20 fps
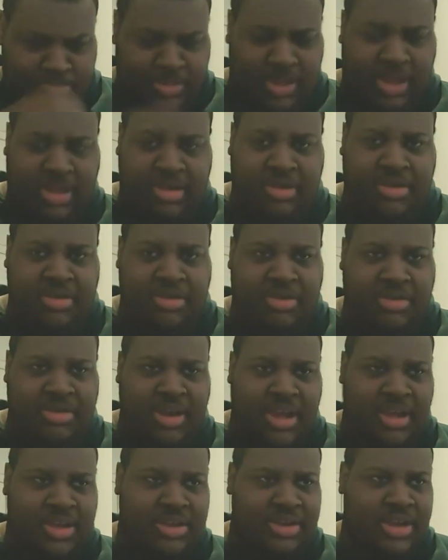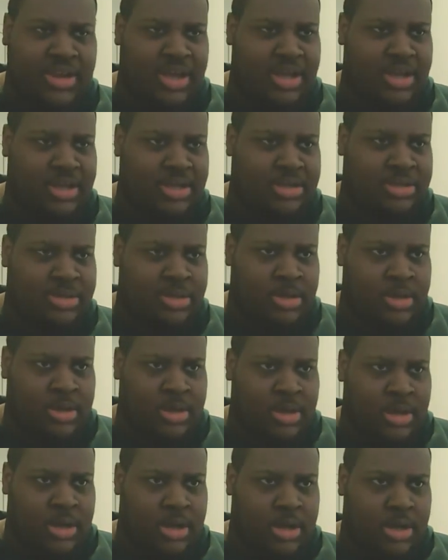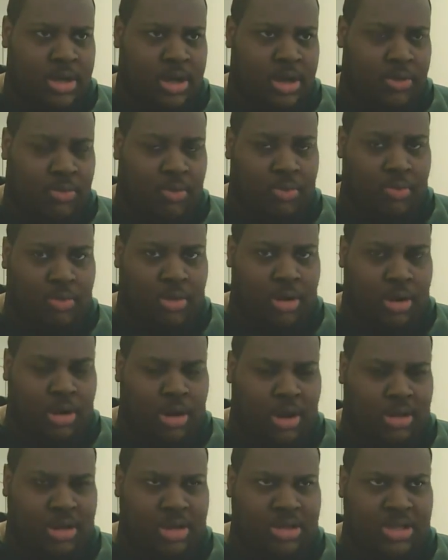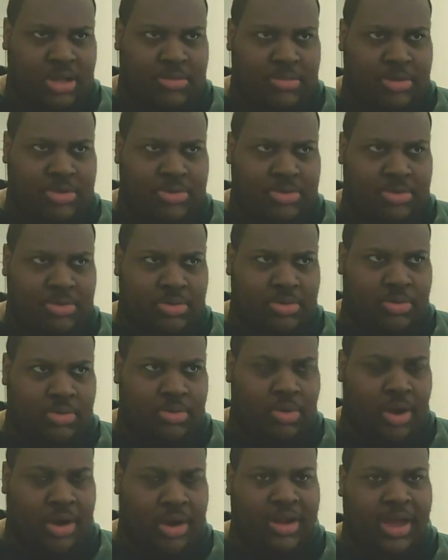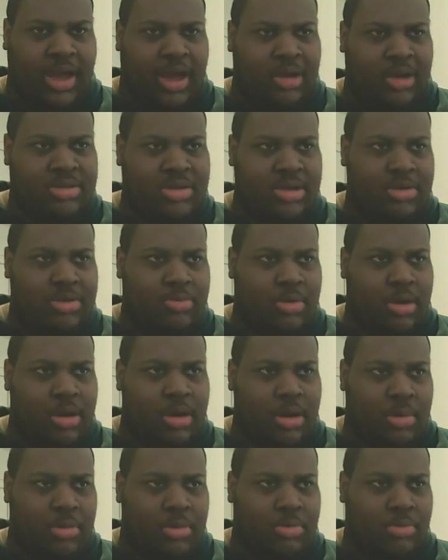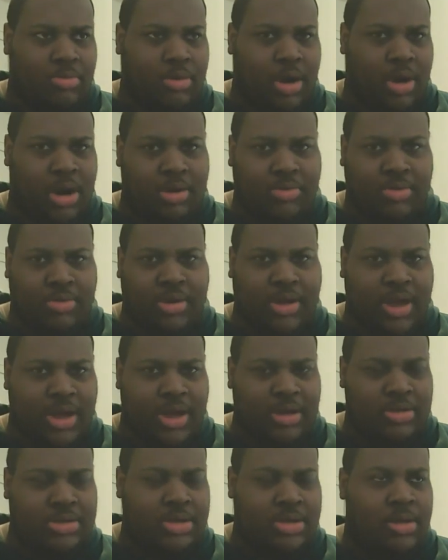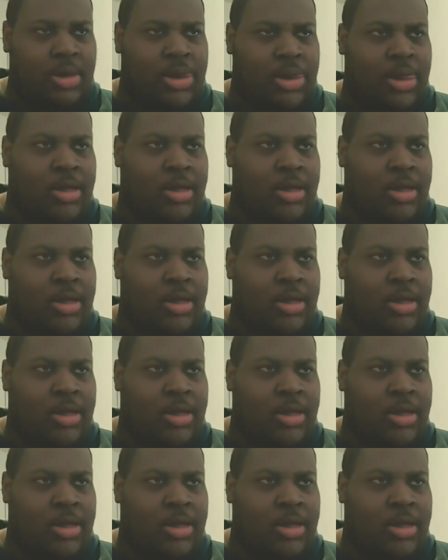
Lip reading: Aaron Hernandez, I think his name is Ron Gronkowski,